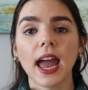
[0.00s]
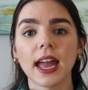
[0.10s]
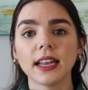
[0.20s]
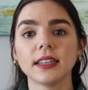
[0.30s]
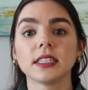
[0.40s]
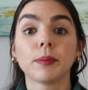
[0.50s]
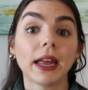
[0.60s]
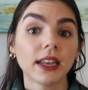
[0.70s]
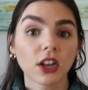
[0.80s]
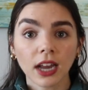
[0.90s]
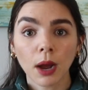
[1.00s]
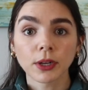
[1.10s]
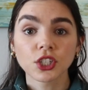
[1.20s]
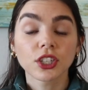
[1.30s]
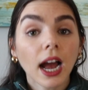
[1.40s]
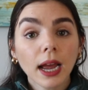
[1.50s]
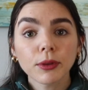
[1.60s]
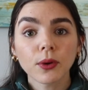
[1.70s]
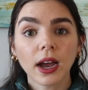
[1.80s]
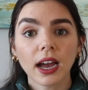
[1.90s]
and depending on how much time
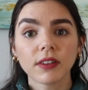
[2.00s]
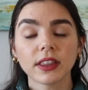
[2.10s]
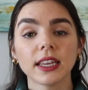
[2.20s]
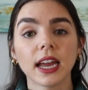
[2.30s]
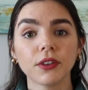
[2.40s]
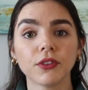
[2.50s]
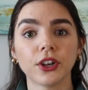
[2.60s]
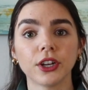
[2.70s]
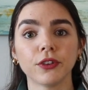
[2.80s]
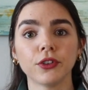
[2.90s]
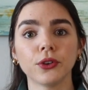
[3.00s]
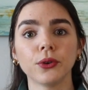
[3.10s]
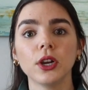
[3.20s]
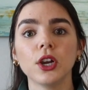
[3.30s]
you have at the end of your interview